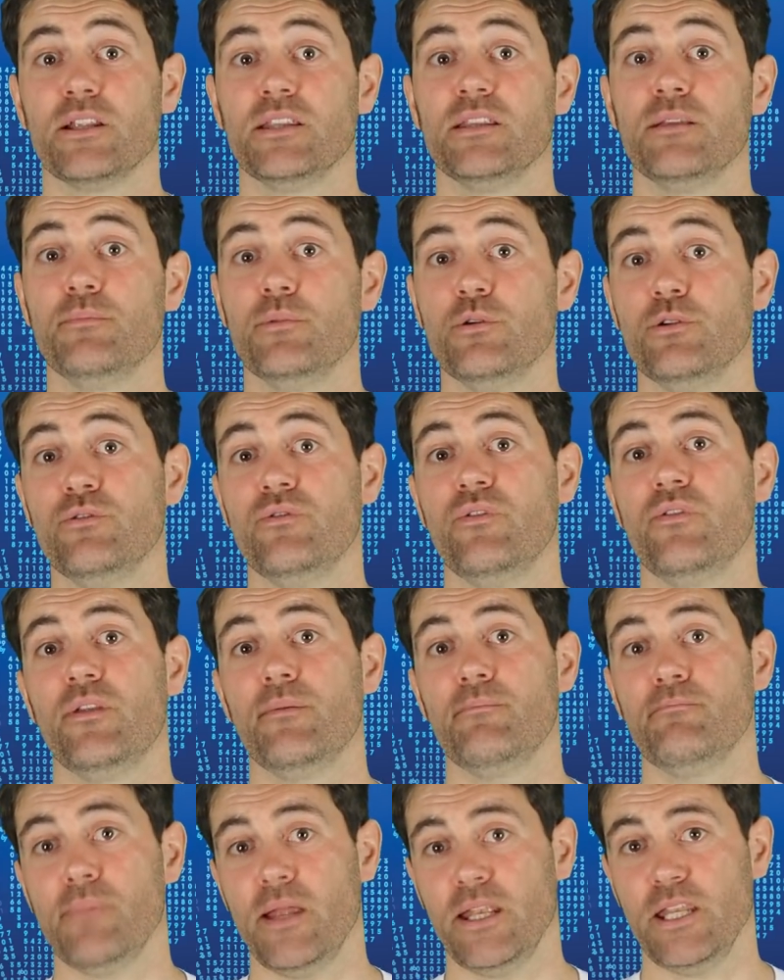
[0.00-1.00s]
bring the moon
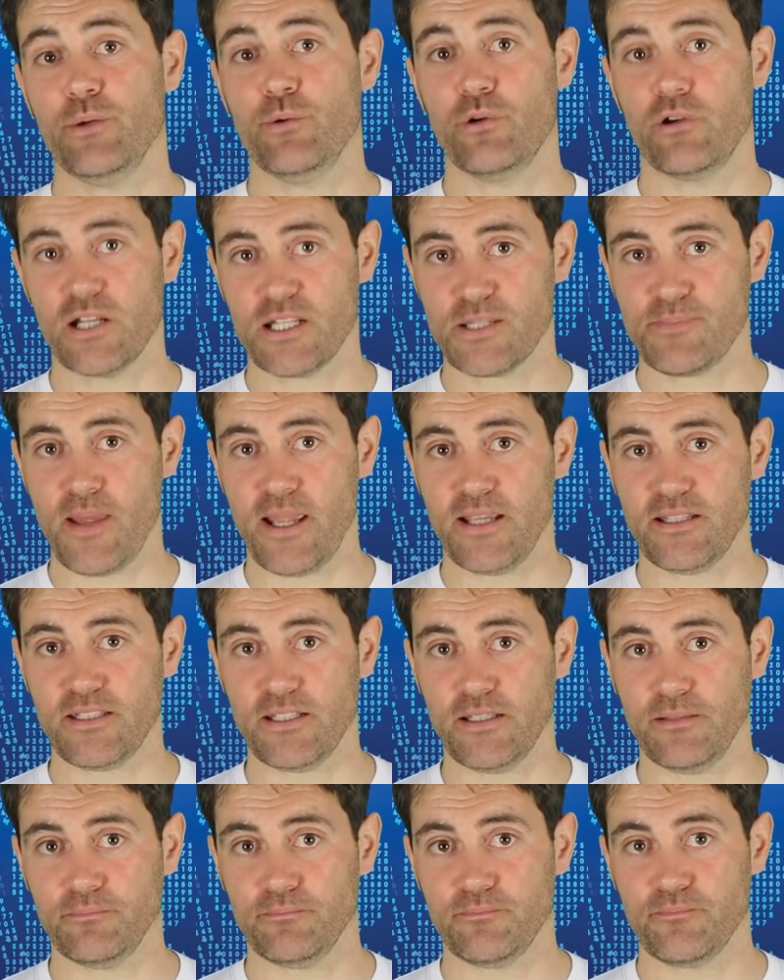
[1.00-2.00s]
that many were
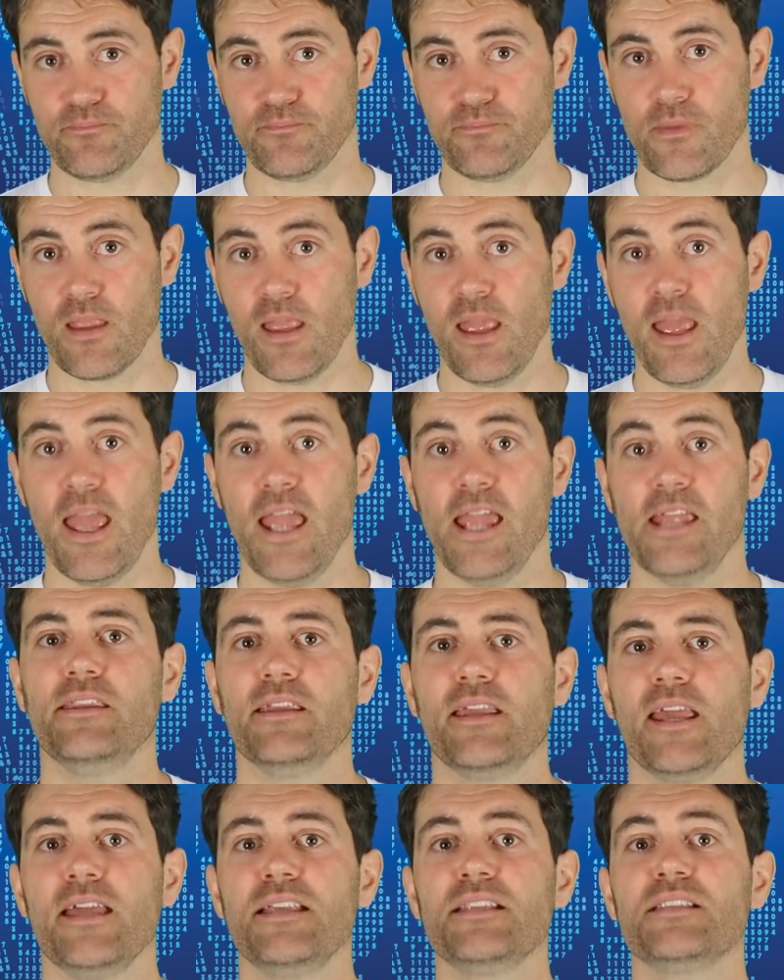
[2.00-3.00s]
expecting. In
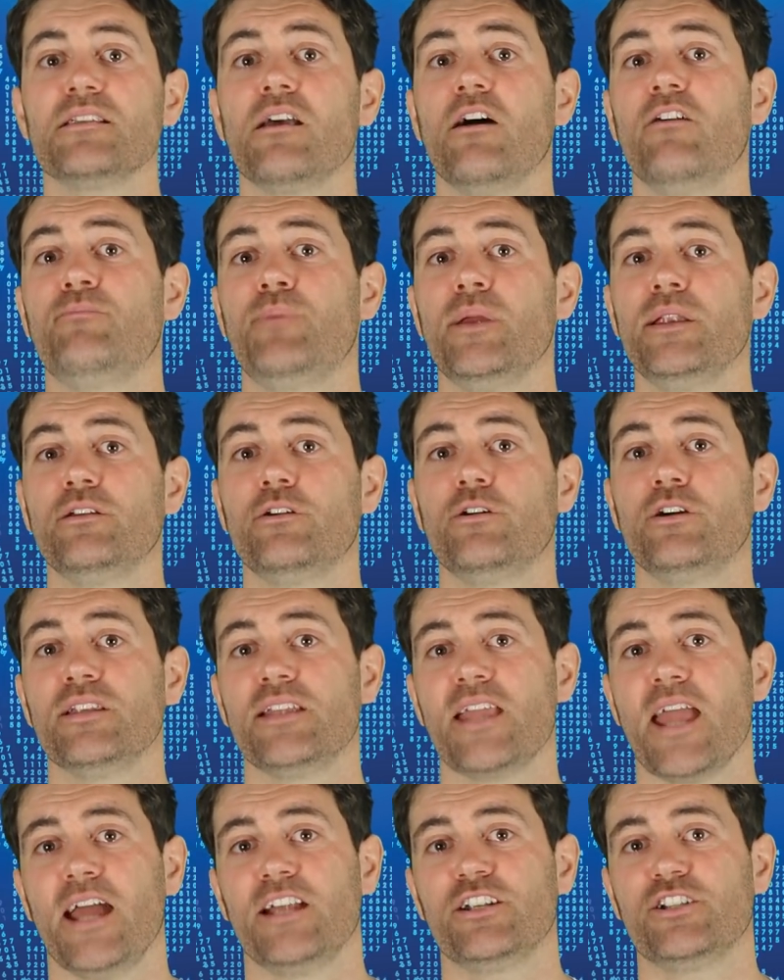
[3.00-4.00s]
the case of
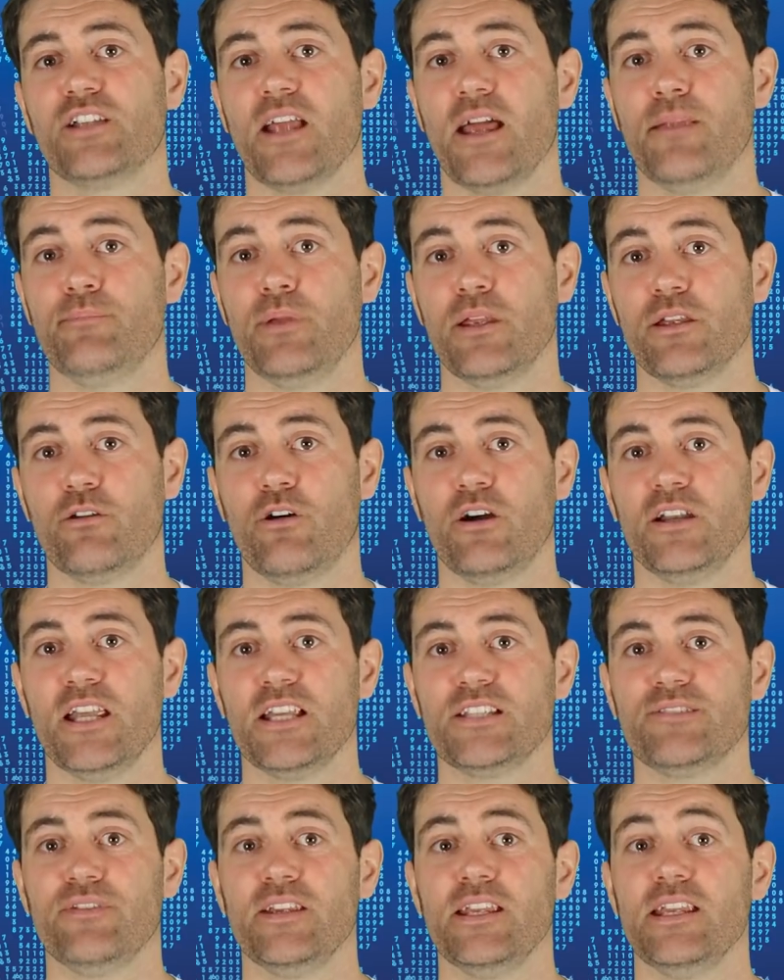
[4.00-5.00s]
Bitcoin Cash and Bitcoin
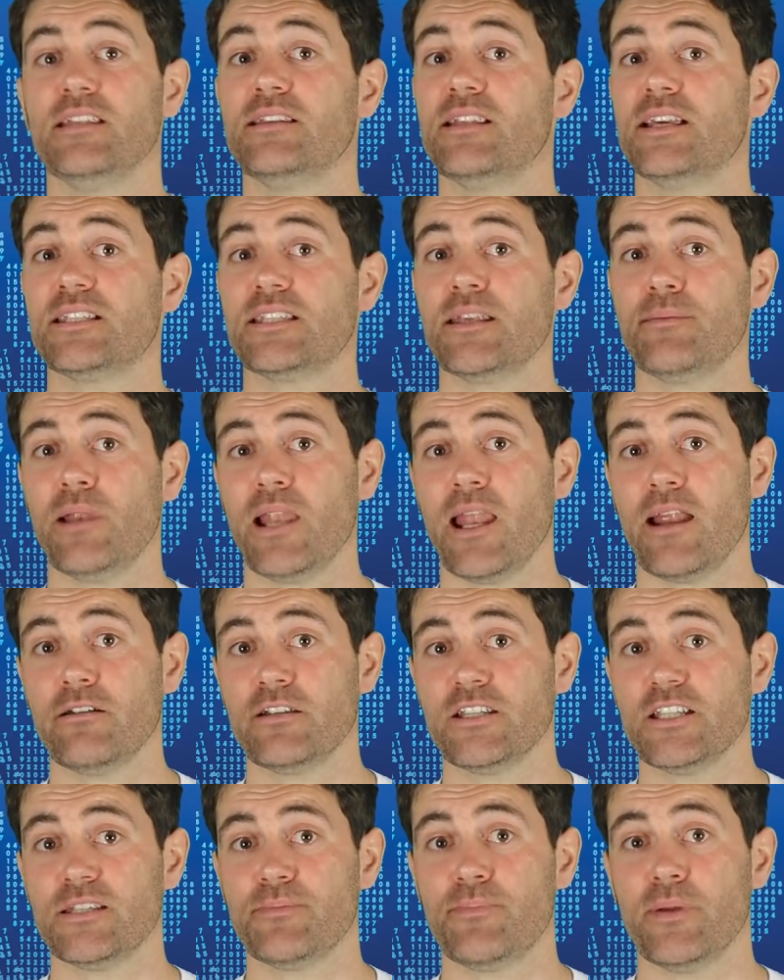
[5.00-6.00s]
SV, their
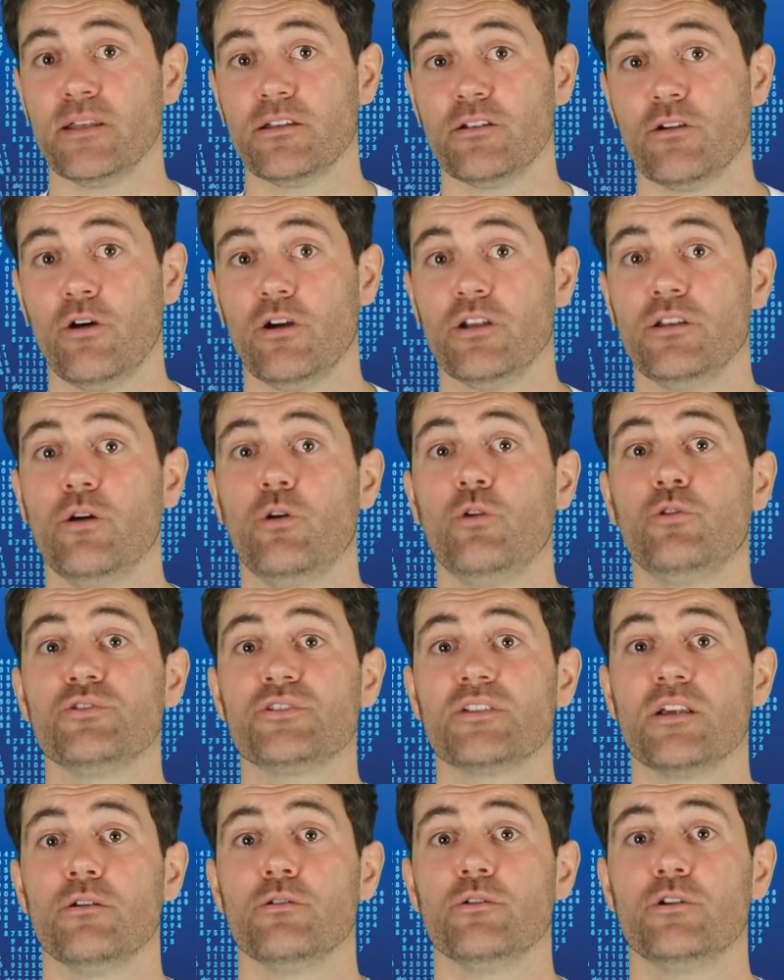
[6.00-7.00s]
similarity to Bitcoin
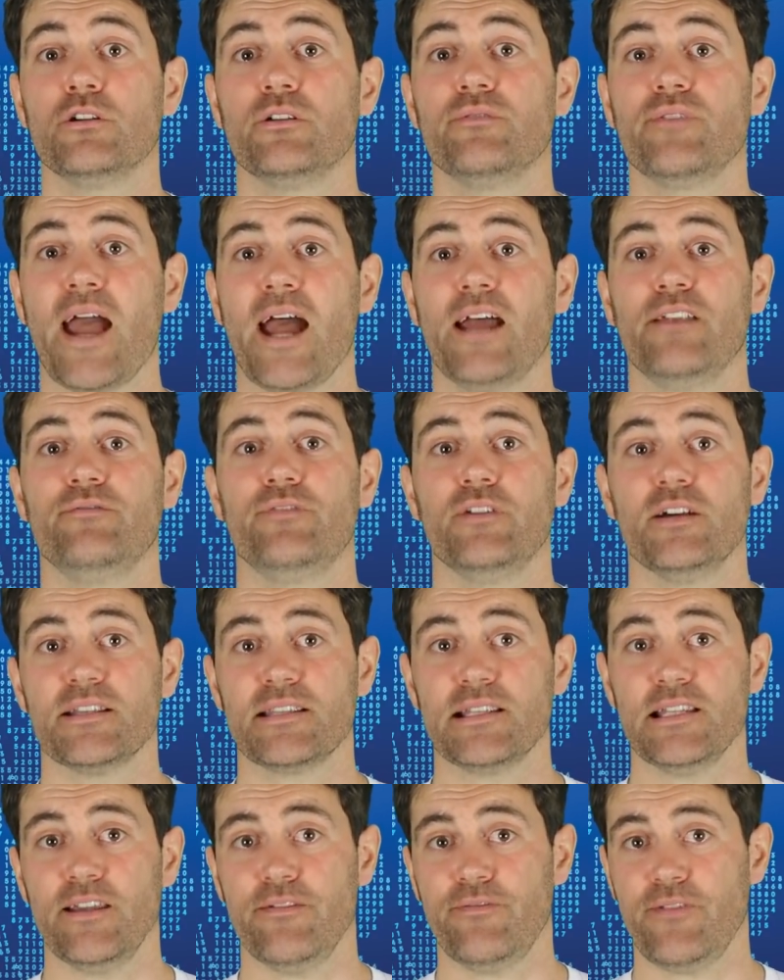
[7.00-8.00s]
also could have
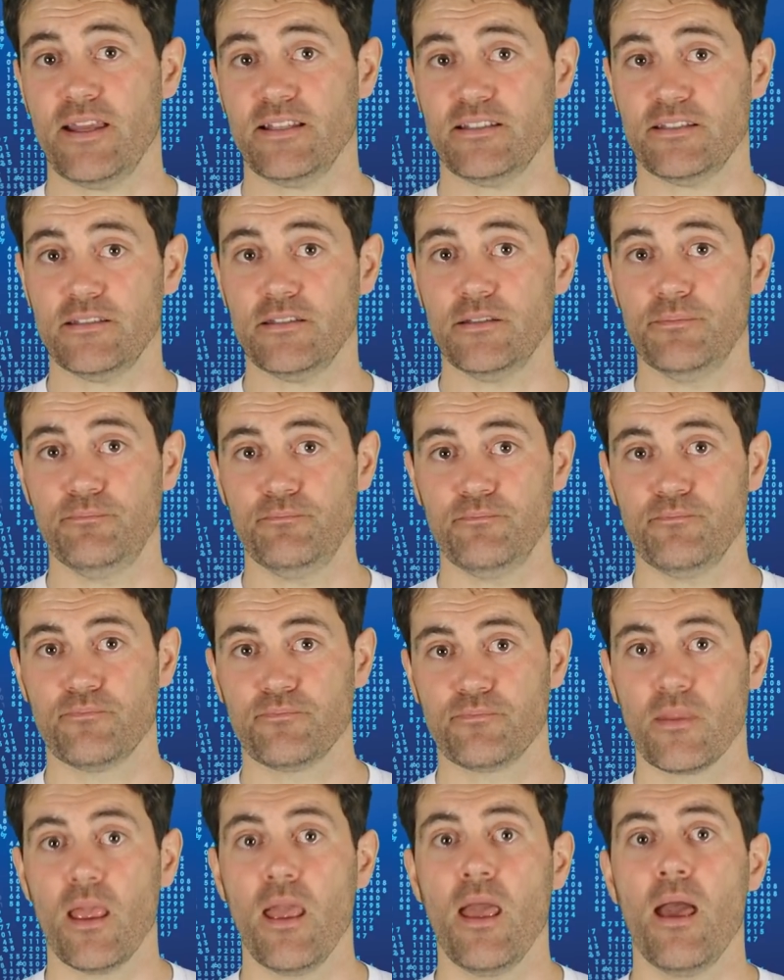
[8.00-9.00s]
adversely affected them.
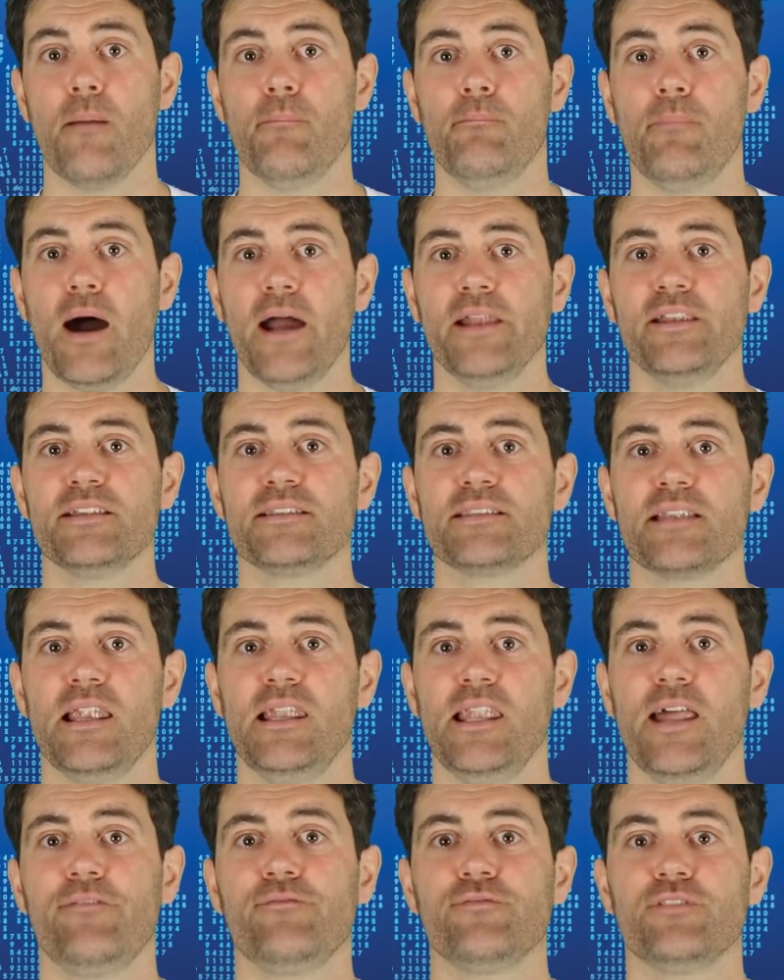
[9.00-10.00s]

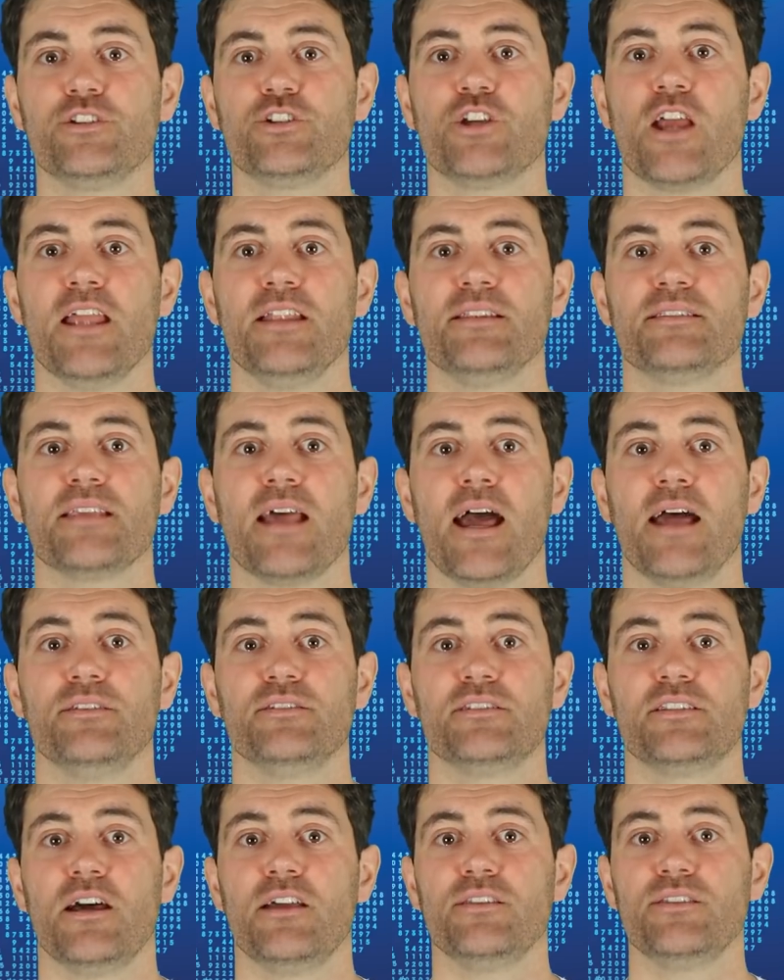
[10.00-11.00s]
Miners left the chains
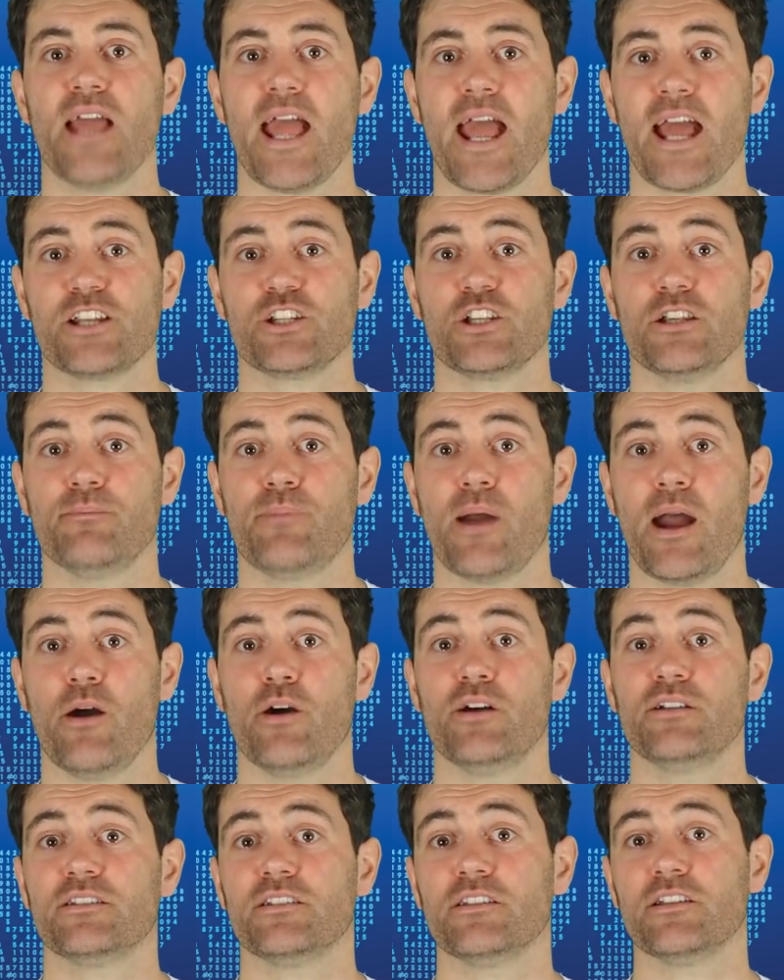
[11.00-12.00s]
and turned their hashing
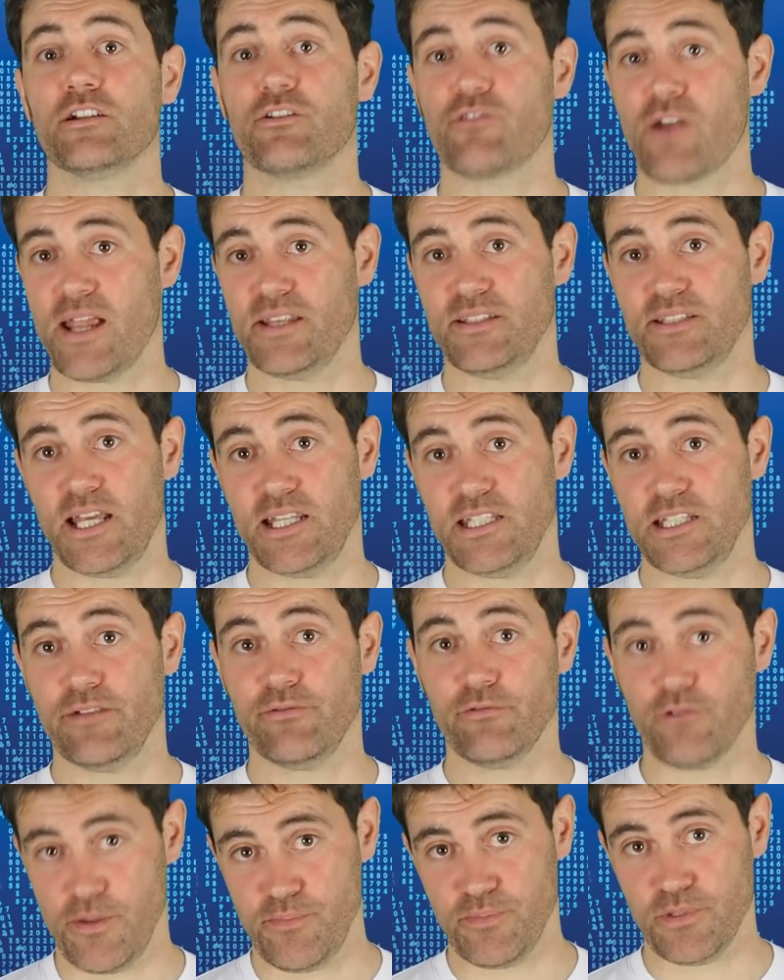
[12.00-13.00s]
power to the granddaddy
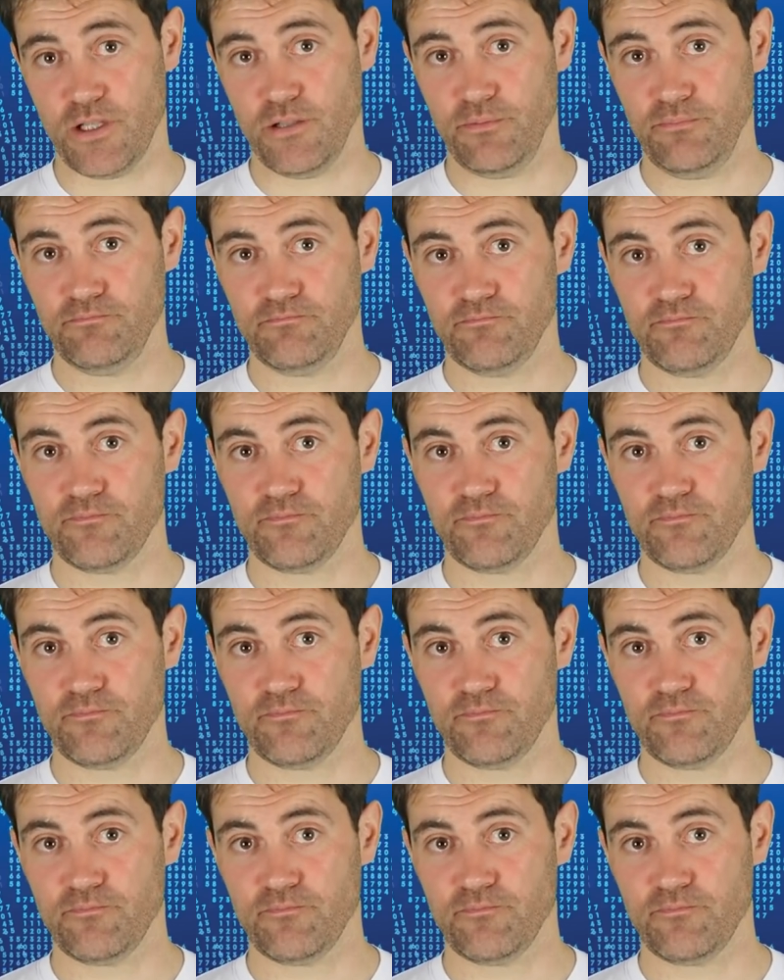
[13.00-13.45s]
of crypto.